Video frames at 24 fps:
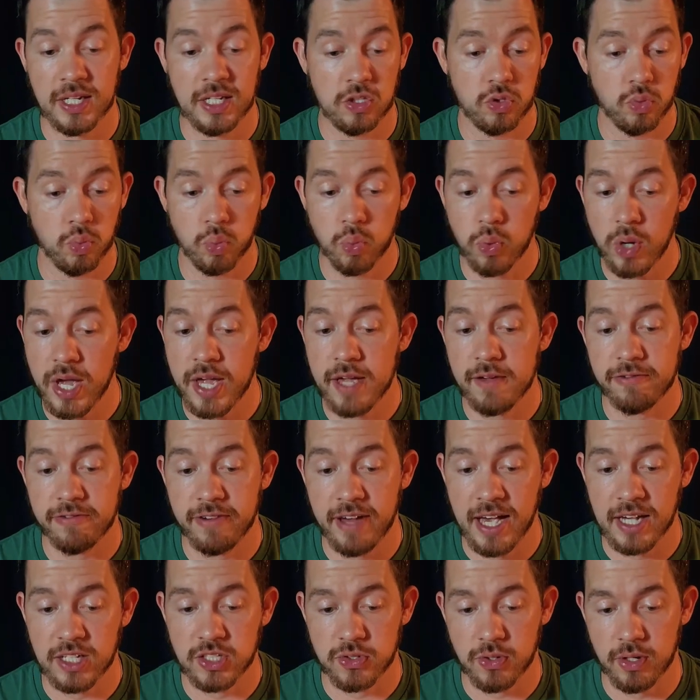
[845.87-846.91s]
it's way
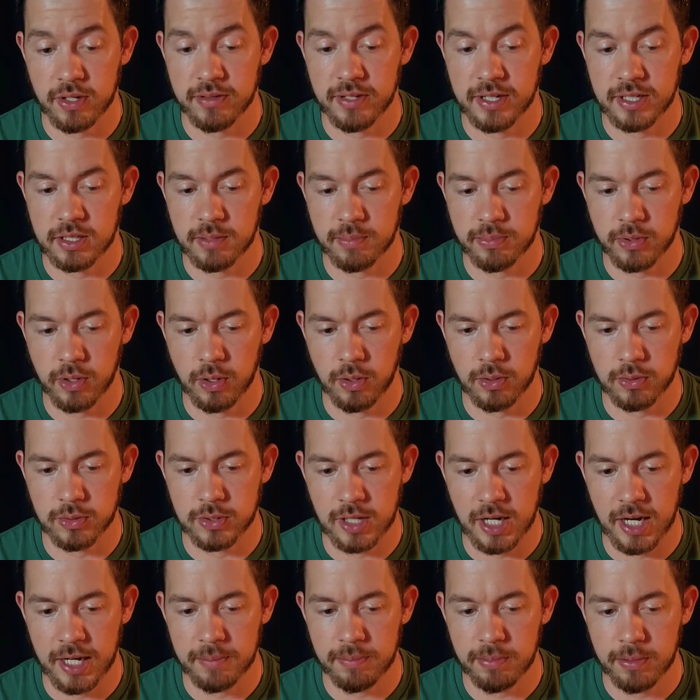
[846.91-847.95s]
faster, I think, to
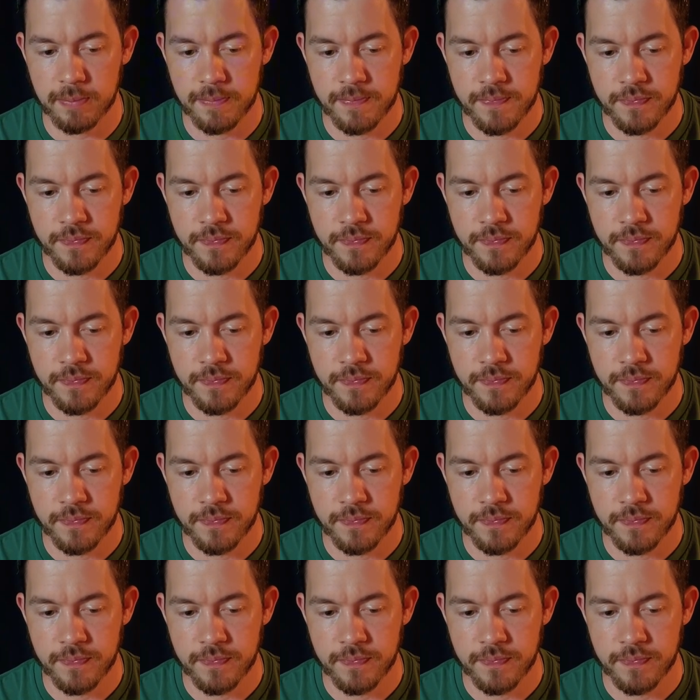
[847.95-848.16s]
prototype.